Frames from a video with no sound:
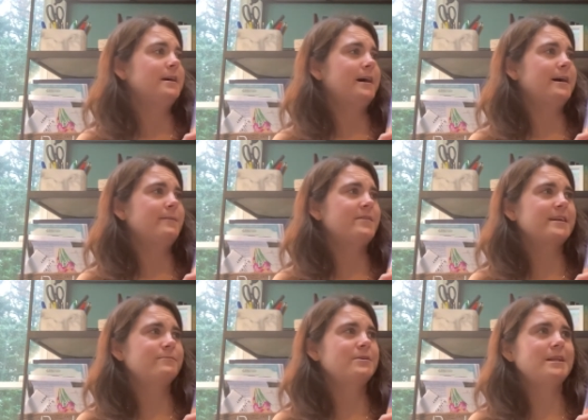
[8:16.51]
um, that
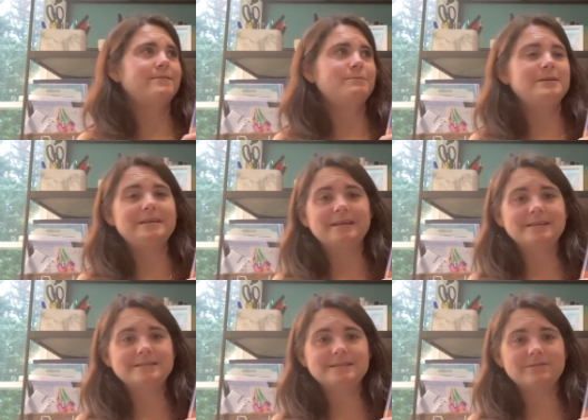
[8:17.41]
I wouldn't even
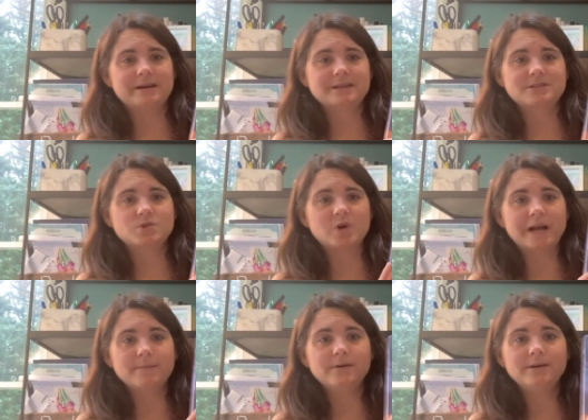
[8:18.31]
begin to know how to
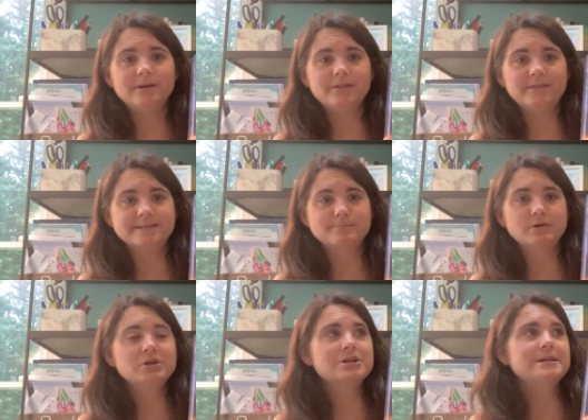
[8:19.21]
describe this book